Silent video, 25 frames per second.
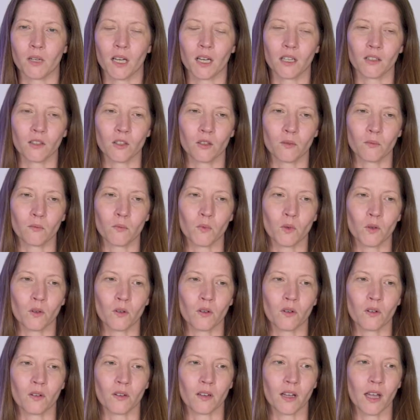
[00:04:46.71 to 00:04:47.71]
a lot
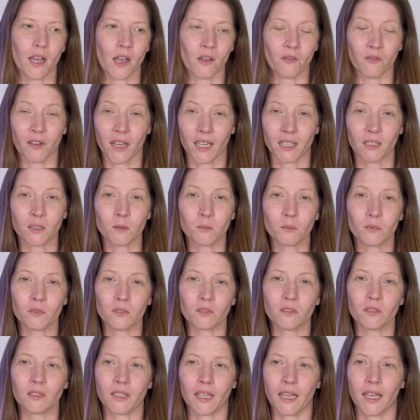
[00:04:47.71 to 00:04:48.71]
more
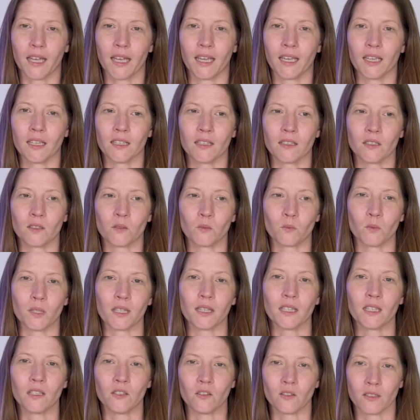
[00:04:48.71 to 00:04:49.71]
available and
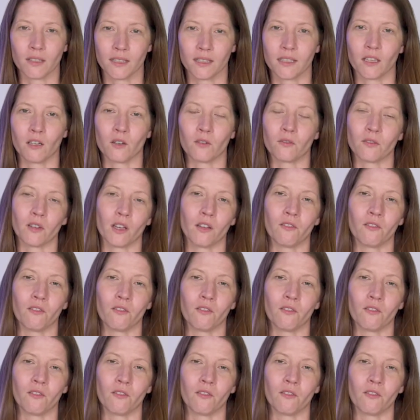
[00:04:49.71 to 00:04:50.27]
within yourself